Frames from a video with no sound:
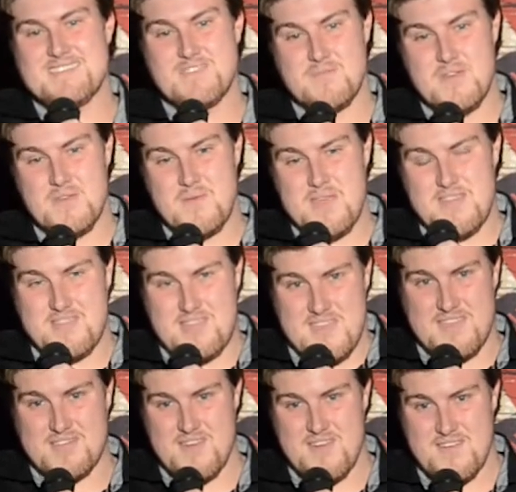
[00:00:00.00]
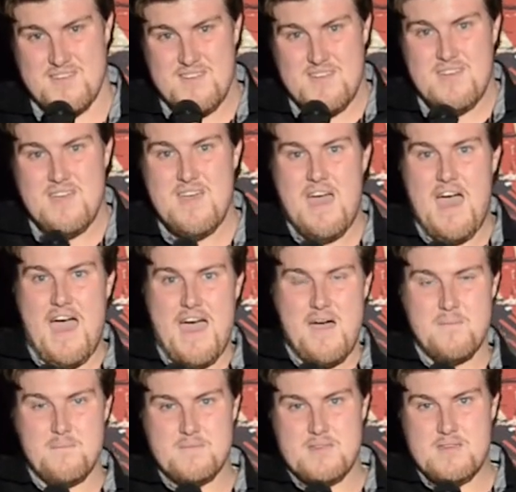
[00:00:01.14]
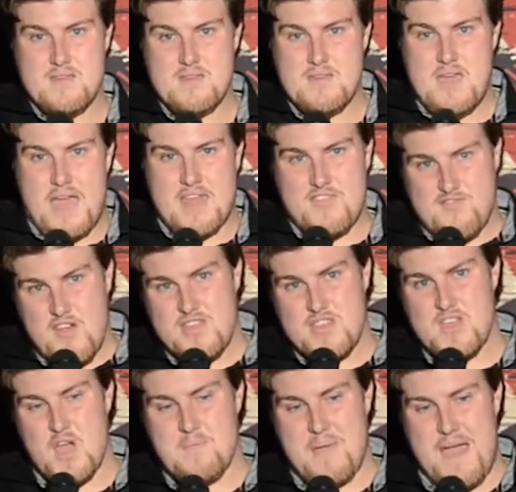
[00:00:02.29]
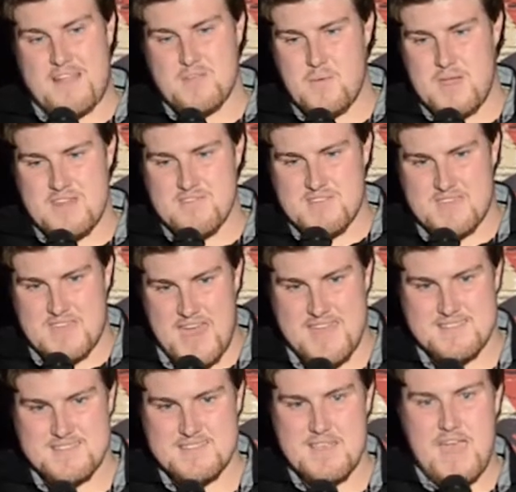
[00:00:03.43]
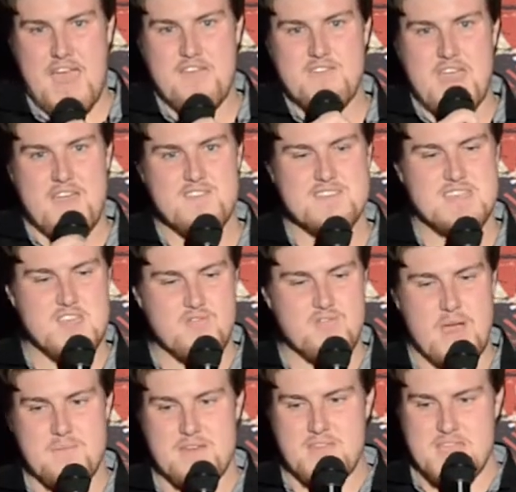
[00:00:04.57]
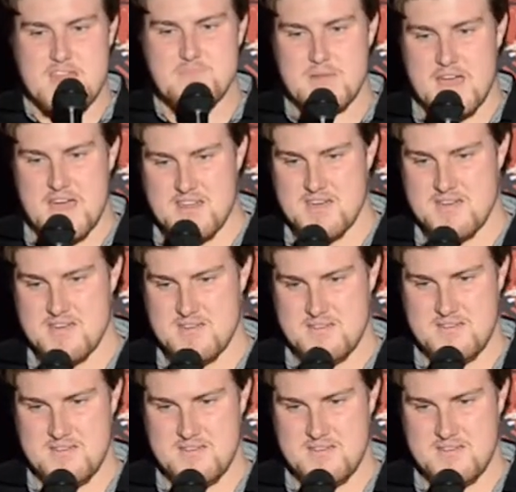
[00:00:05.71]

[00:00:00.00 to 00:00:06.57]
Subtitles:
It's a real weird thing, though. And the further you go back, the weirder it gets. Have you ever seen your grandmother eat a banana?